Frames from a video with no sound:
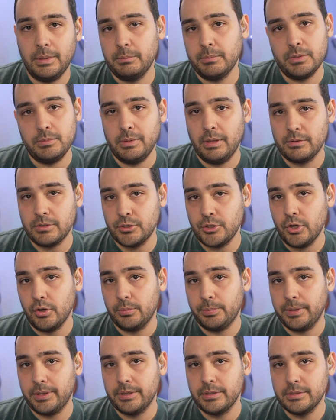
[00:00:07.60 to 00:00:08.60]
I'm, that was a
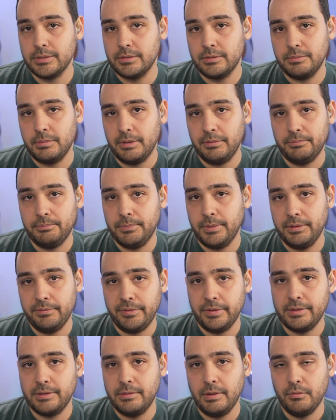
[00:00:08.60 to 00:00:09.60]
joke, because if, if
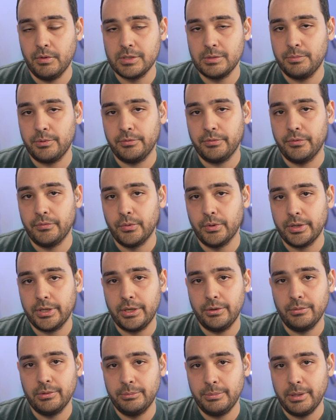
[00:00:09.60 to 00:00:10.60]
it, it wasn't proof of
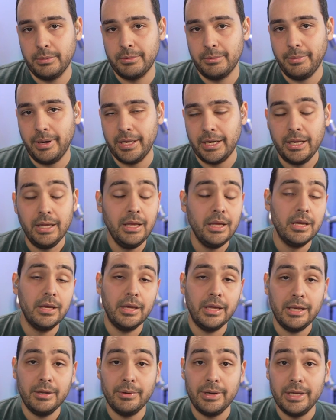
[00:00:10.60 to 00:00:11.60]
work, you wouldn't be able to mine it.
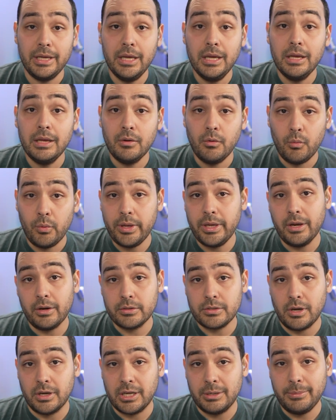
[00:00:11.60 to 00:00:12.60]
Anyway, we
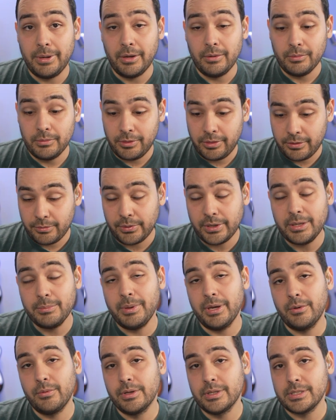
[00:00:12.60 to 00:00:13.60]
are talking about three
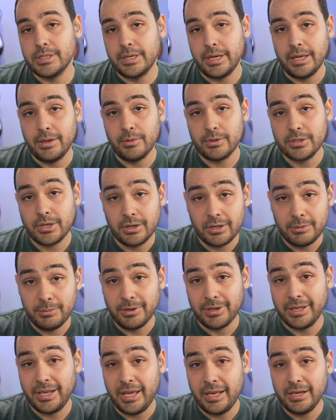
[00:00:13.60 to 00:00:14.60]
big ones today. We're talking
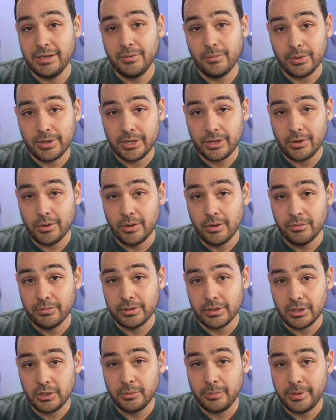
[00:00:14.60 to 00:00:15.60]
about Kadena. We're going to go
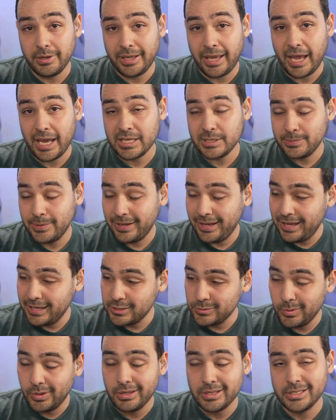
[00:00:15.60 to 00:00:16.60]
over a little bit of Kaspa
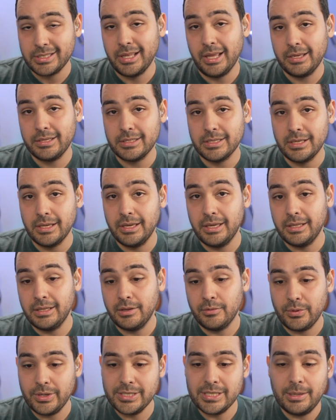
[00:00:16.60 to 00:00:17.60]
as well as Nexa. And
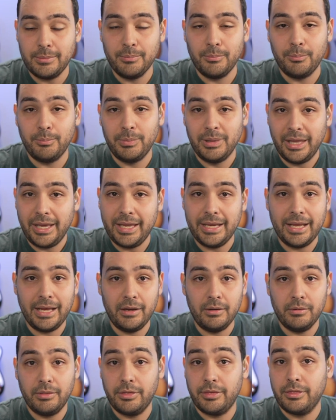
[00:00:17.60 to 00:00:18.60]
the reason I'm laying
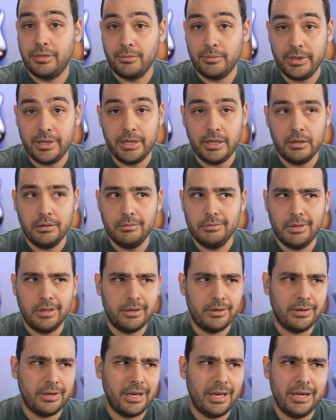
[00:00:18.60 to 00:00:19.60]
out three that
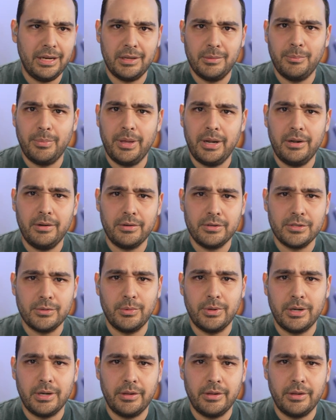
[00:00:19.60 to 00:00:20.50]
are kind of competitors to one